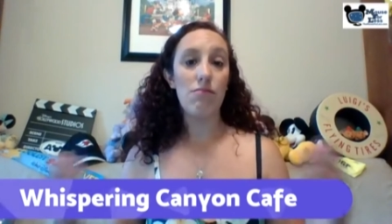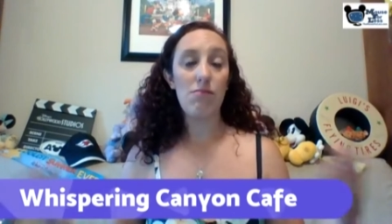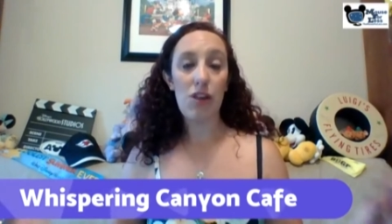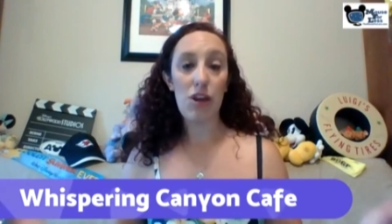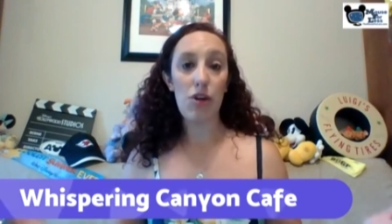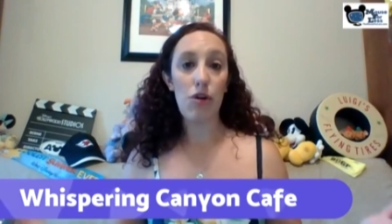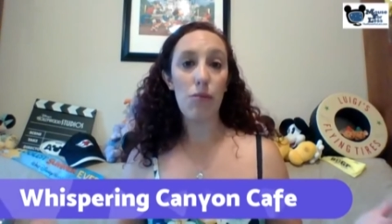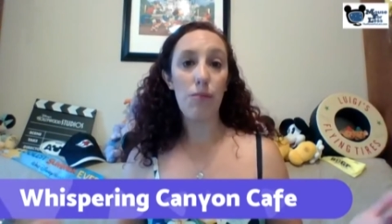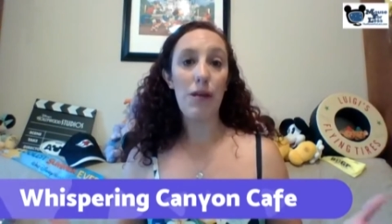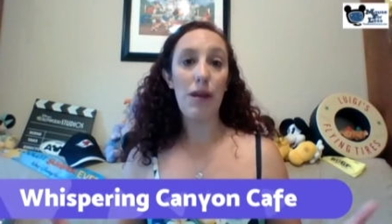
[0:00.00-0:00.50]

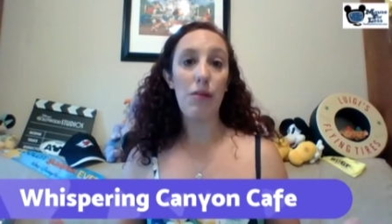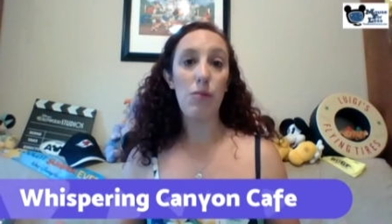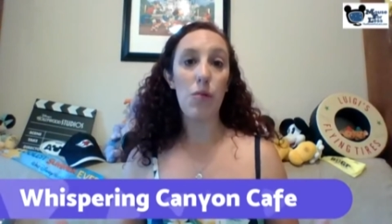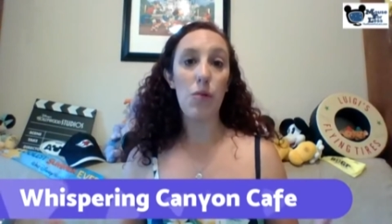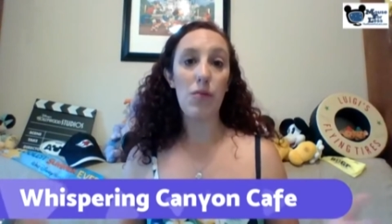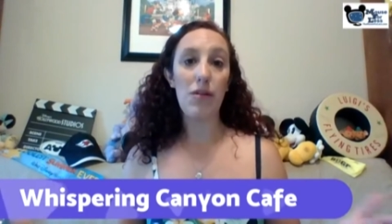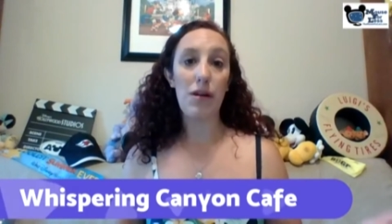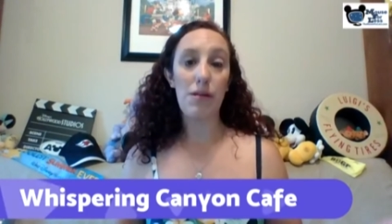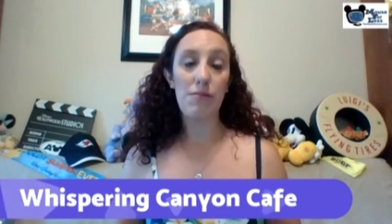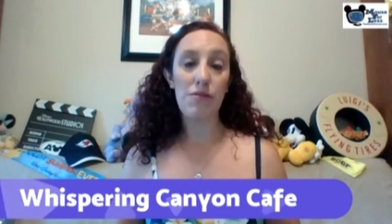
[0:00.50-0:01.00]
being
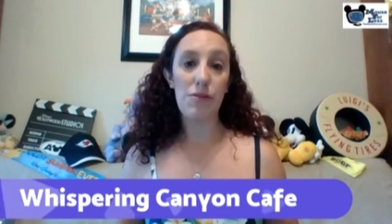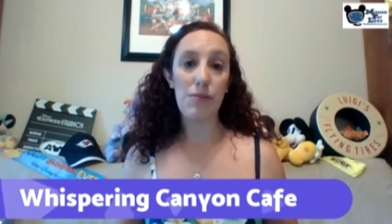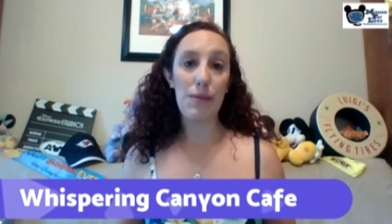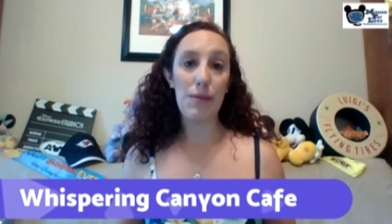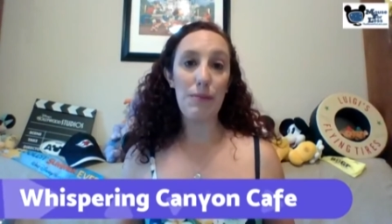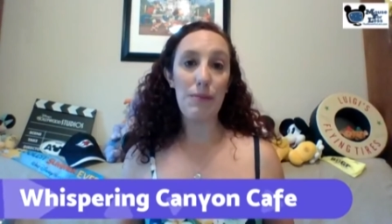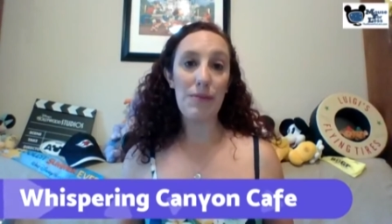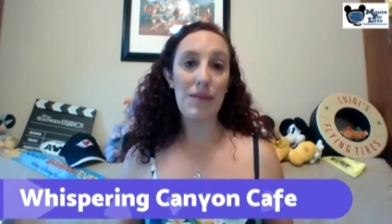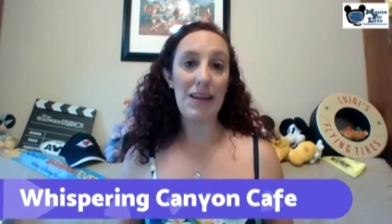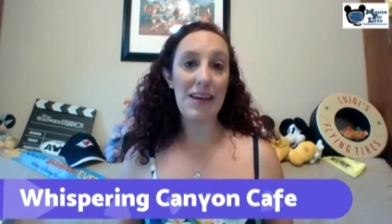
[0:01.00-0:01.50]
woken up to
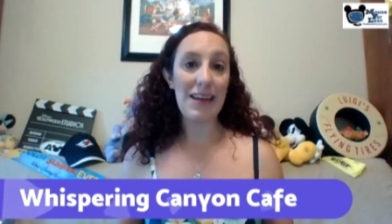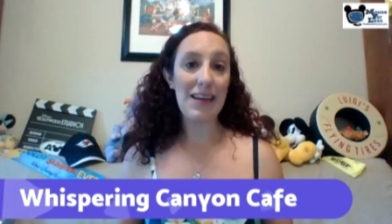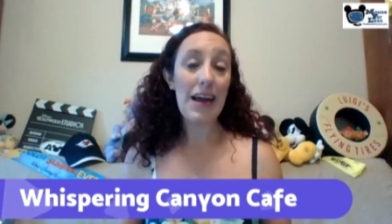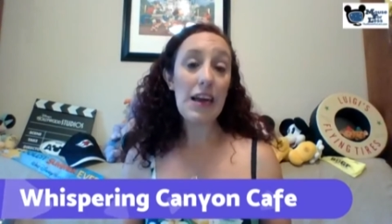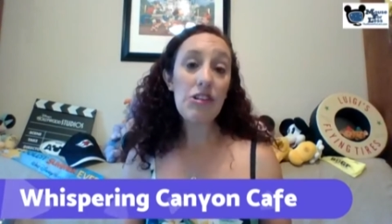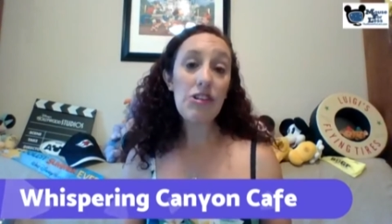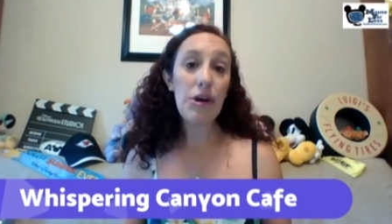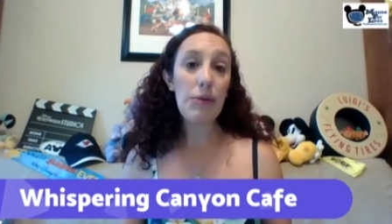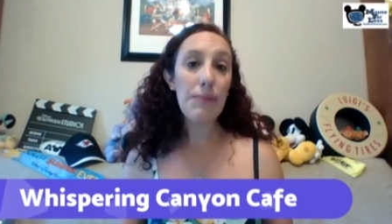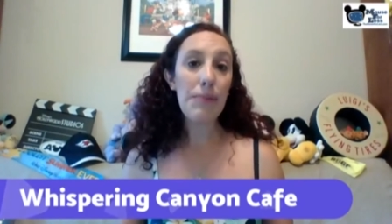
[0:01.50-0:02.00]
people needing
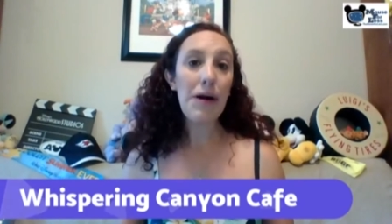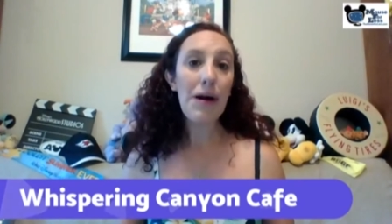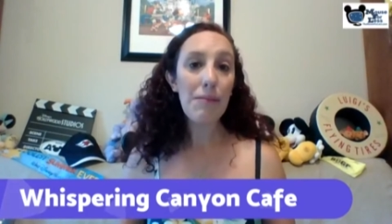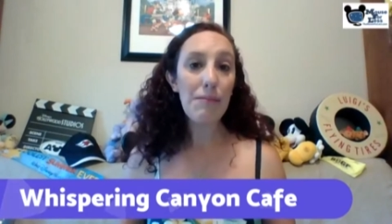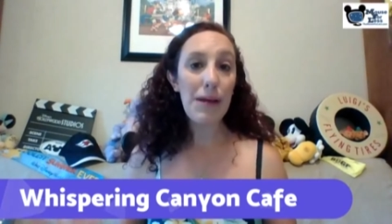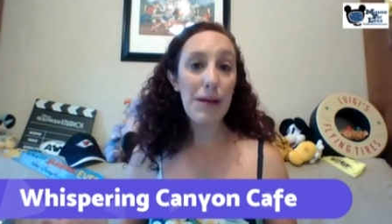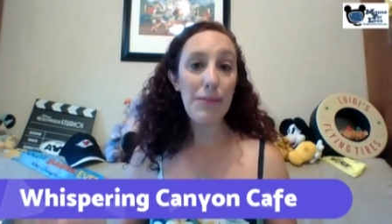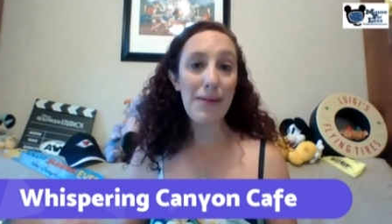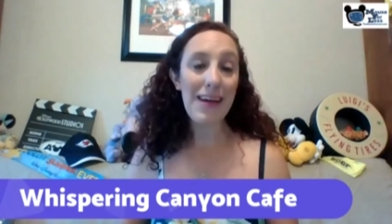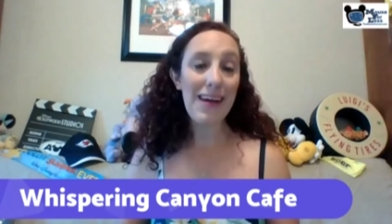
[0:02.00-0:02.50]
ketchup
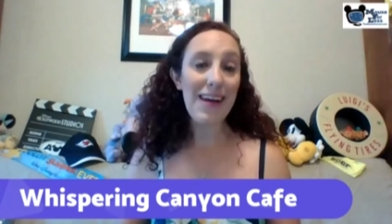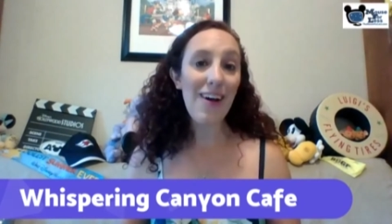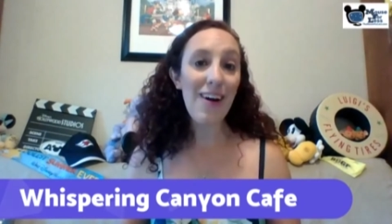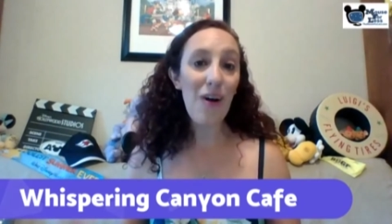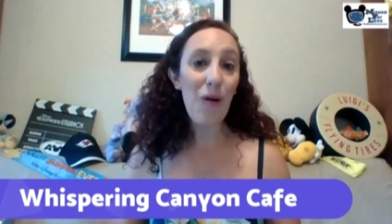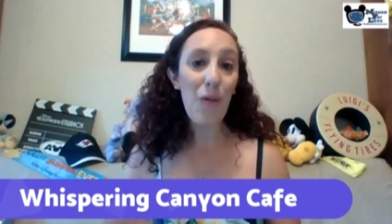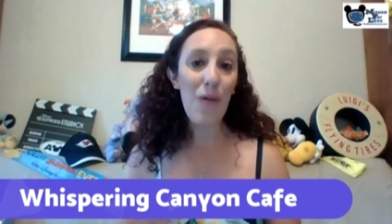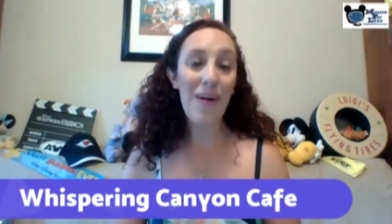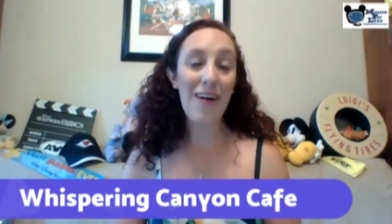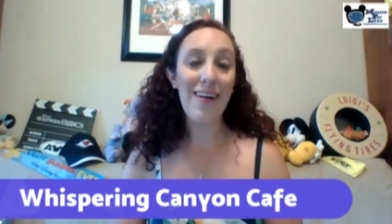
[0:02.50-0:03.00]
maybe,
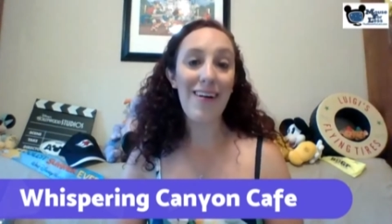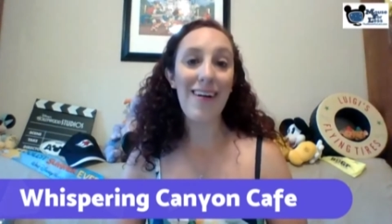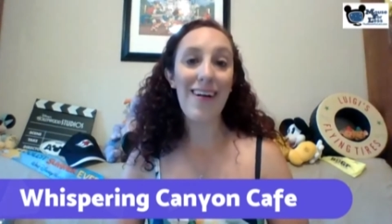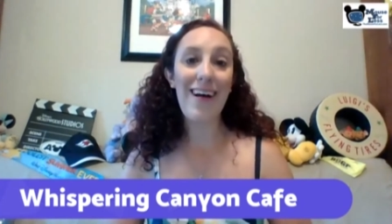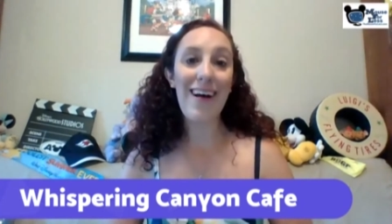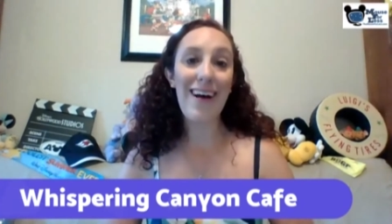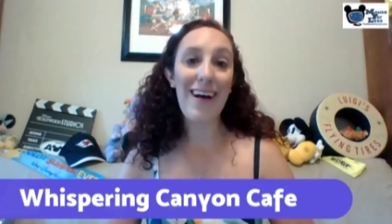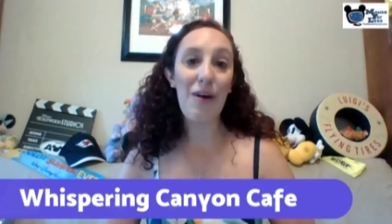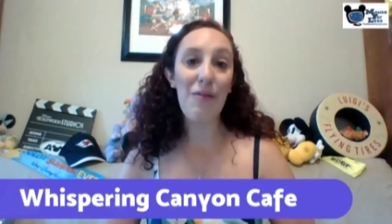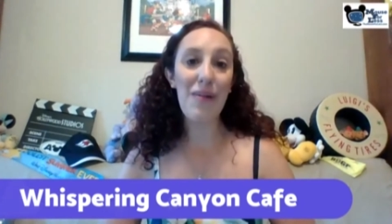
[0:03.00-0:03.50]

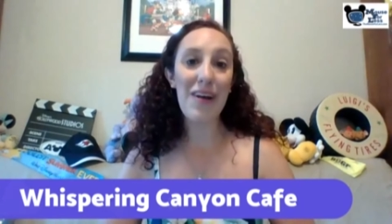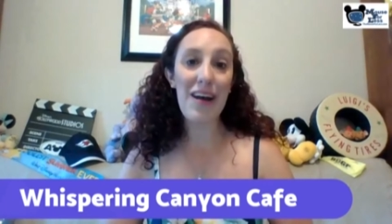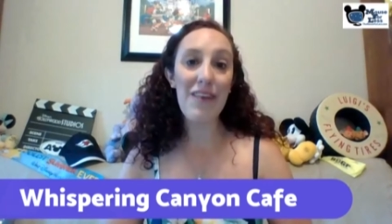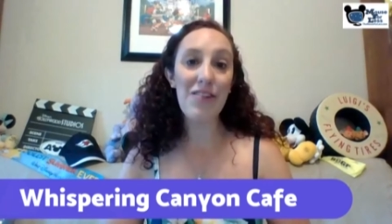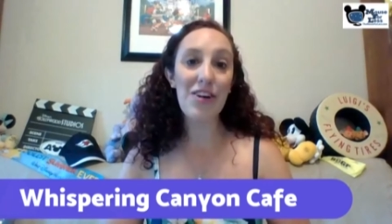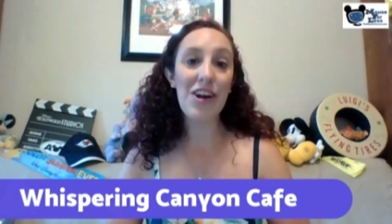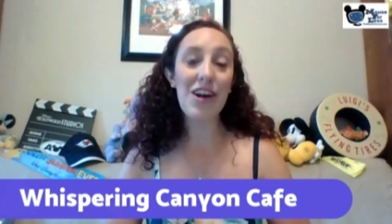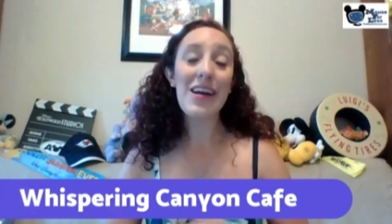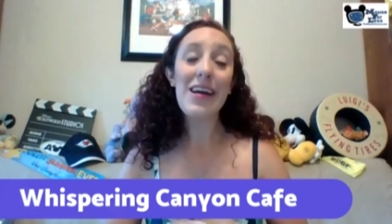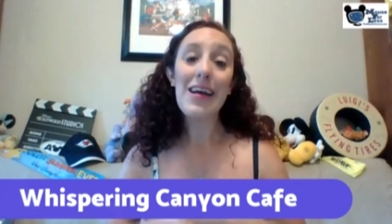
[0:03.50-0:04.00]
or
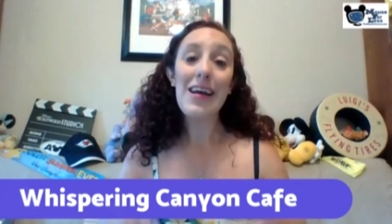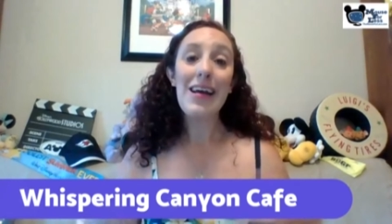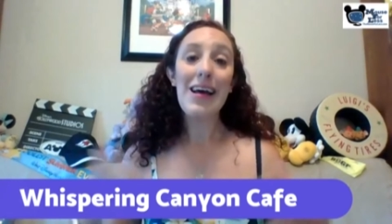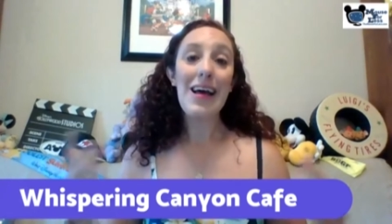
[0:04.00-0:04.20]
whatever.